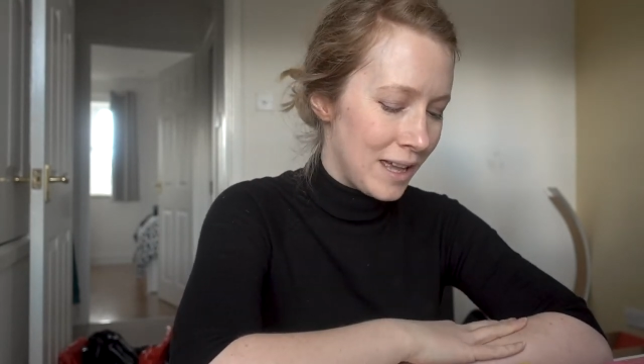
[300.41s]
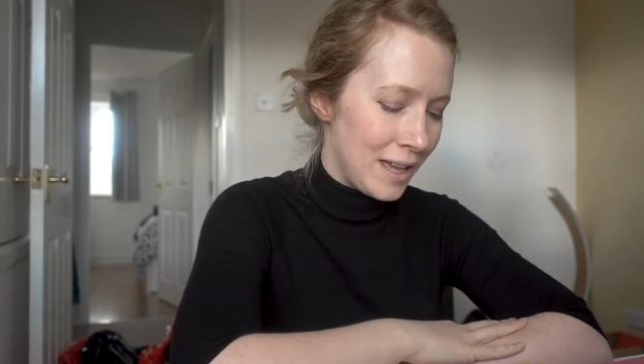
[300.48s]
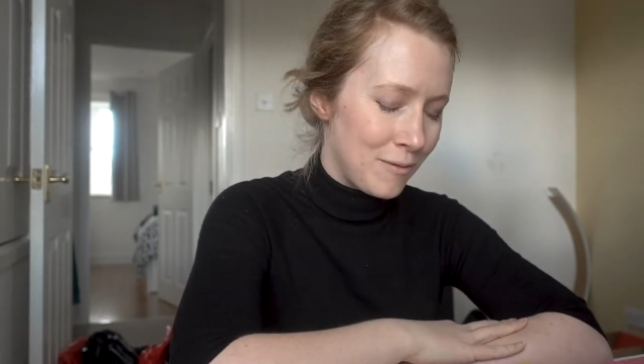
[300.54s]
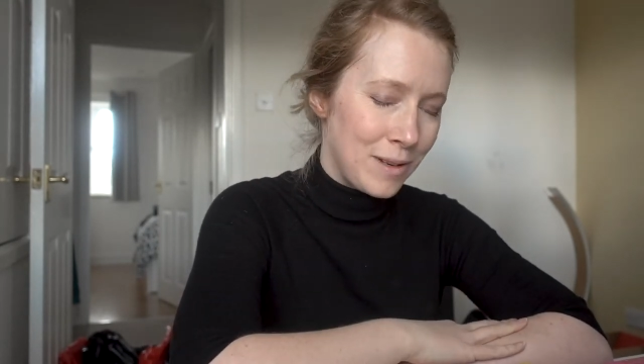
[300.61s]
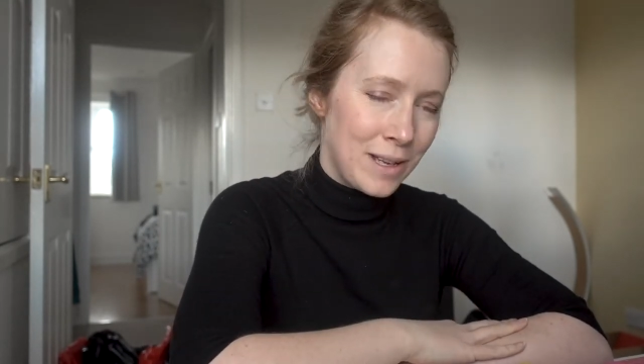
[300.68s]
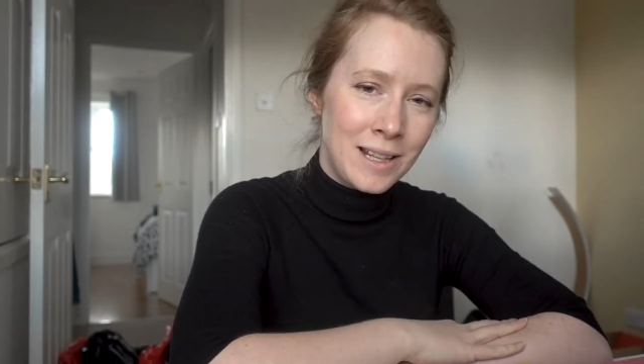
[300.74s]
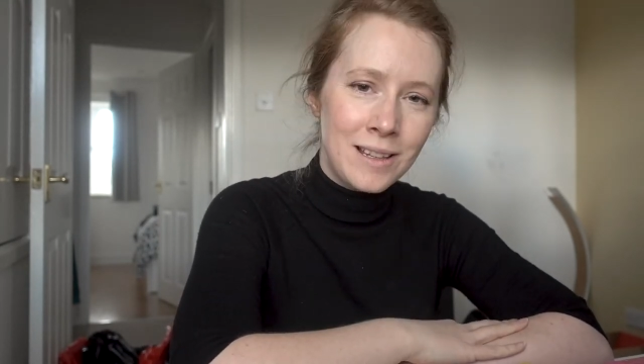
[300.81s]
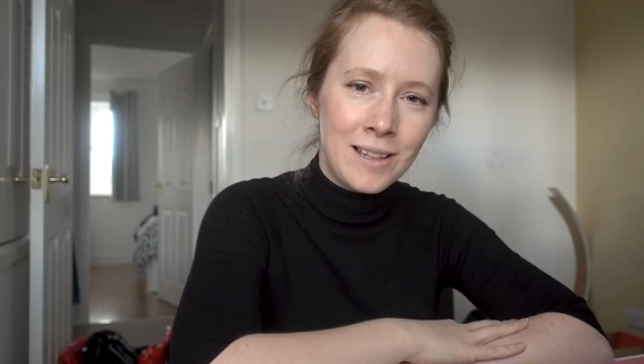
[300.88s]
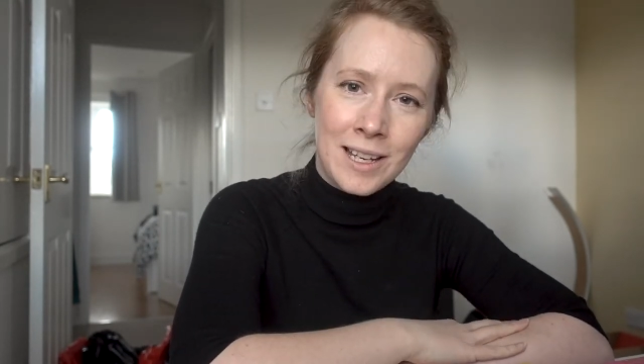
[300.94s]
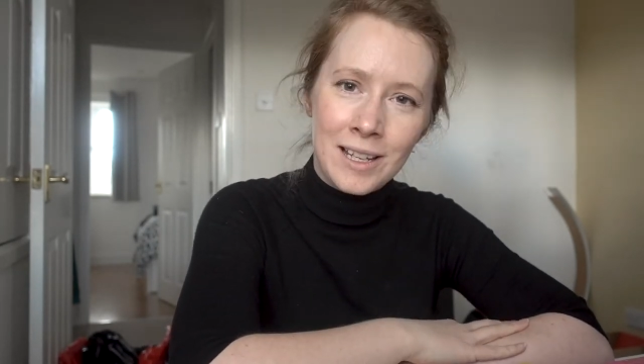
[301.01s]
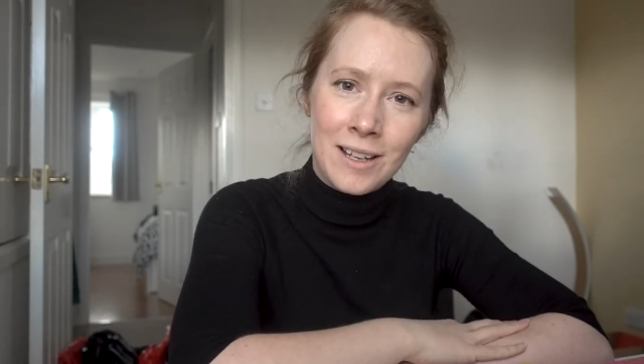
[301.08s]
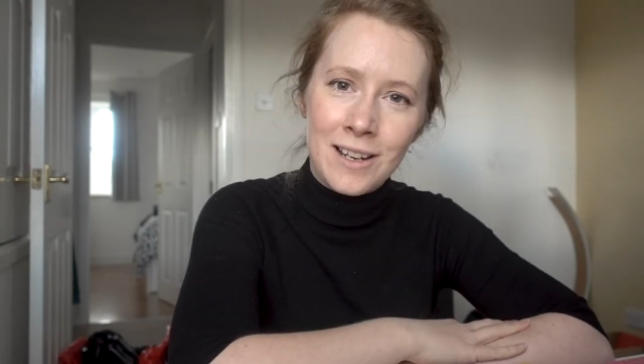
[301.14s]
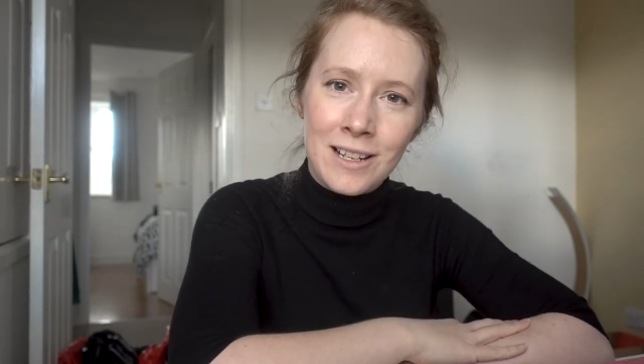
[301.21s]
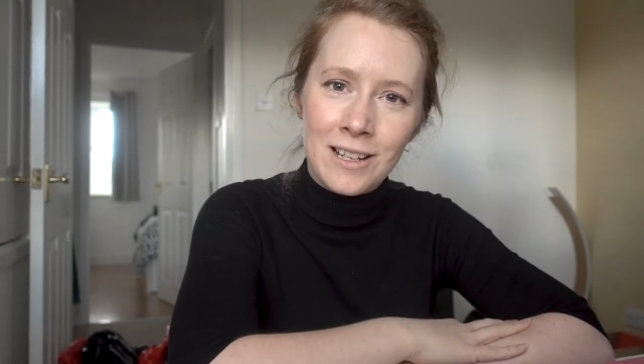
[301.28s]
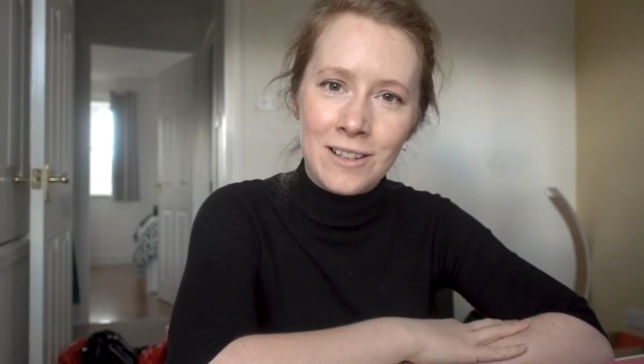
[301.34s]
we're like
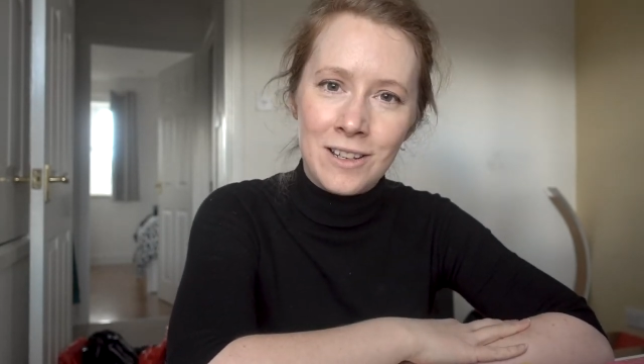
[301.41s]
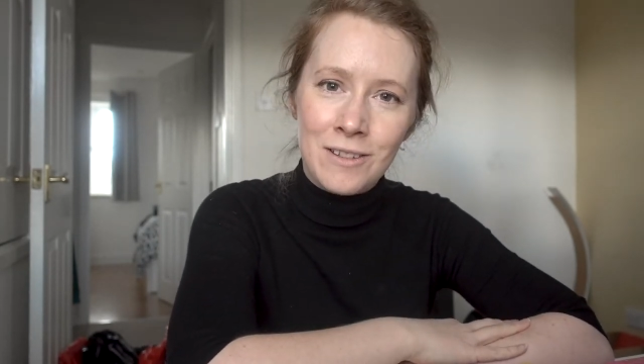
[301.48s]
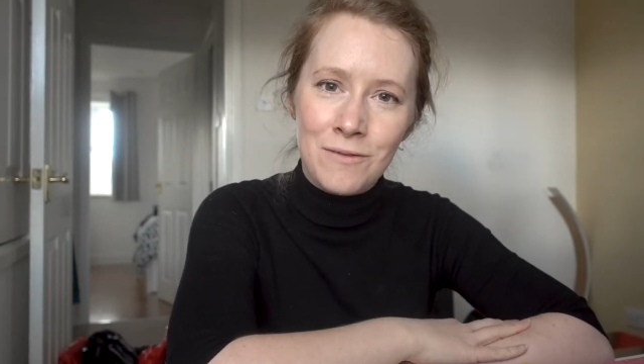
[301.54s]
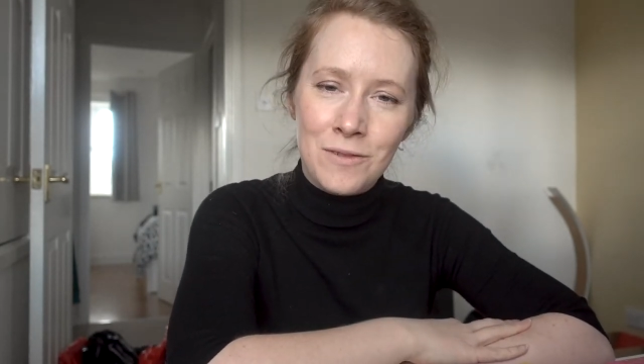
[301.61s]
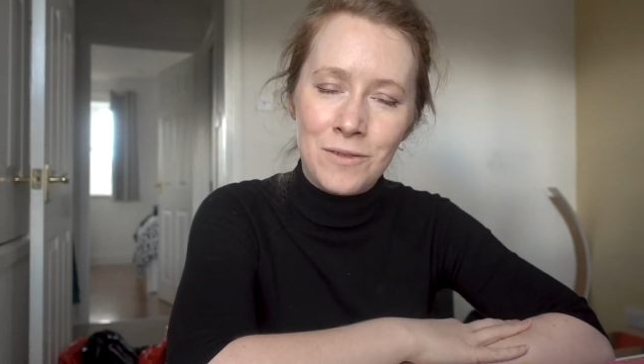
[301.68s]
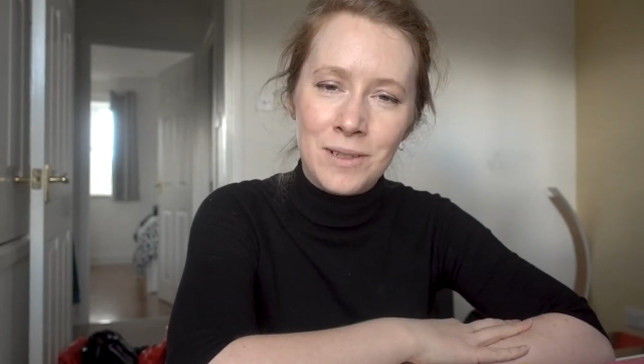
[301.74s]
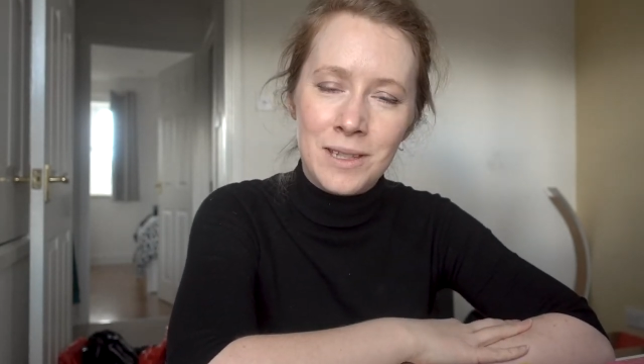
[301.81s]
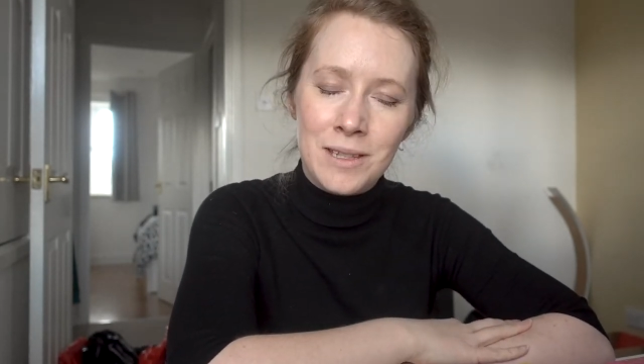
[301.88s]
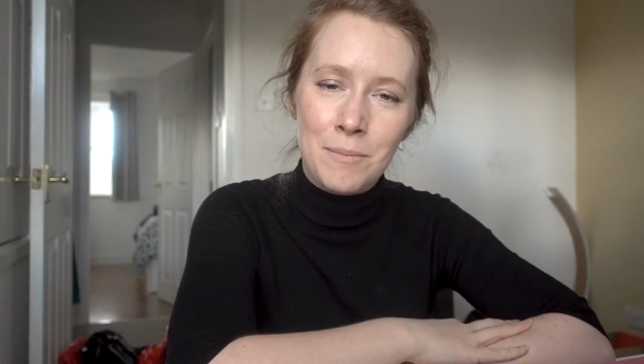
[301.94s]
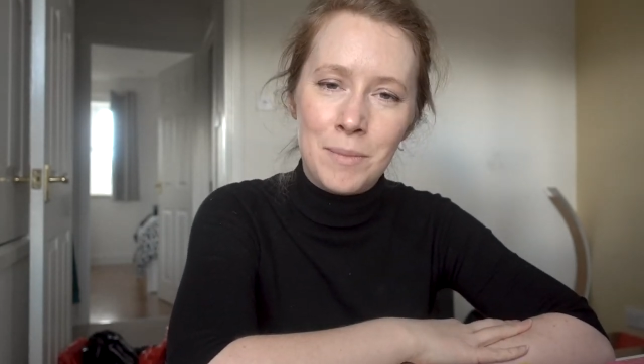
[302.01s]
kind of looking forward to